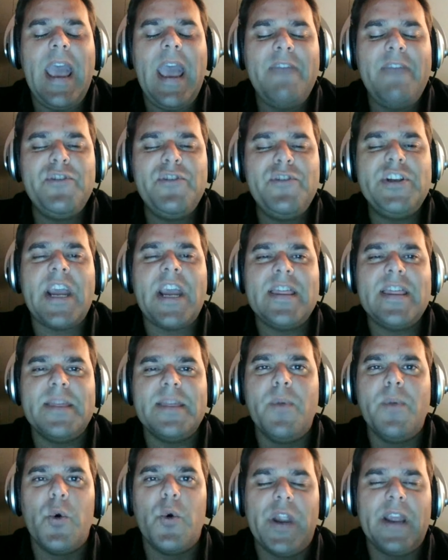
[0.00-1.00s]
every day in
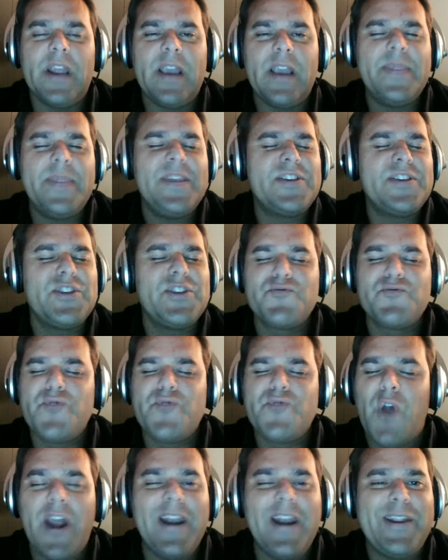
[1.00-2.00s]
the morning, and this is
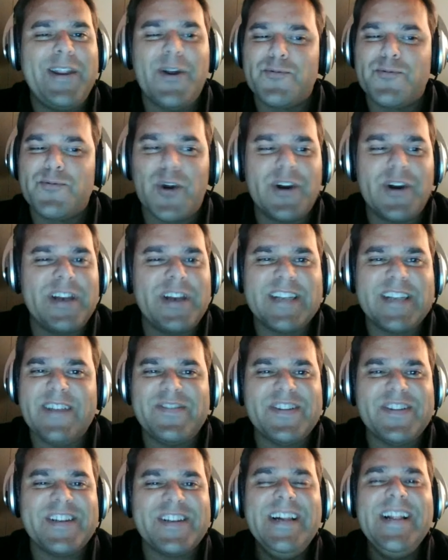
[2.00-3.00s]
rightly or wrongly,
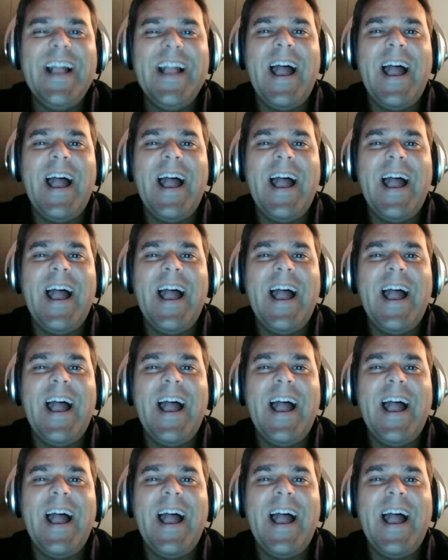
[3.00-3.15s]
David,